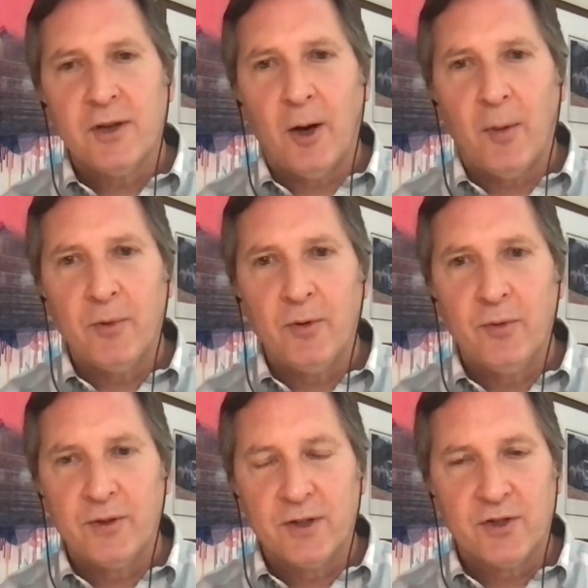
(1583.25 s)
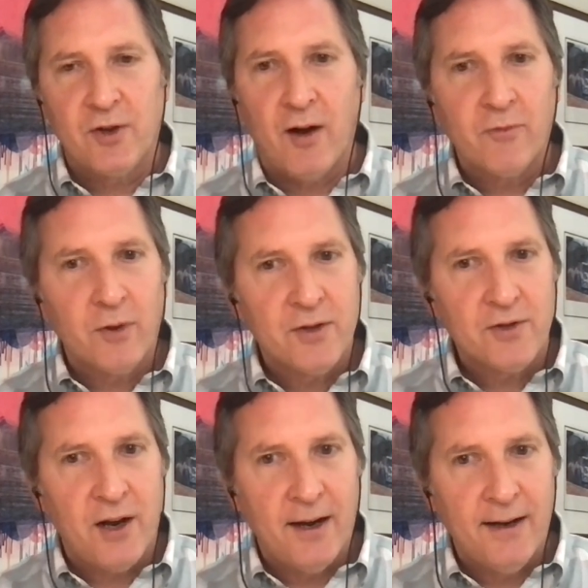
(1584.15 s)
to help you with the software
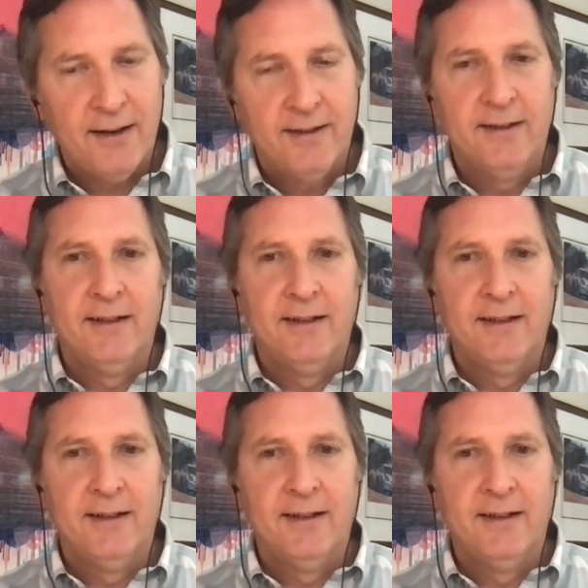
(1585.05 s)
side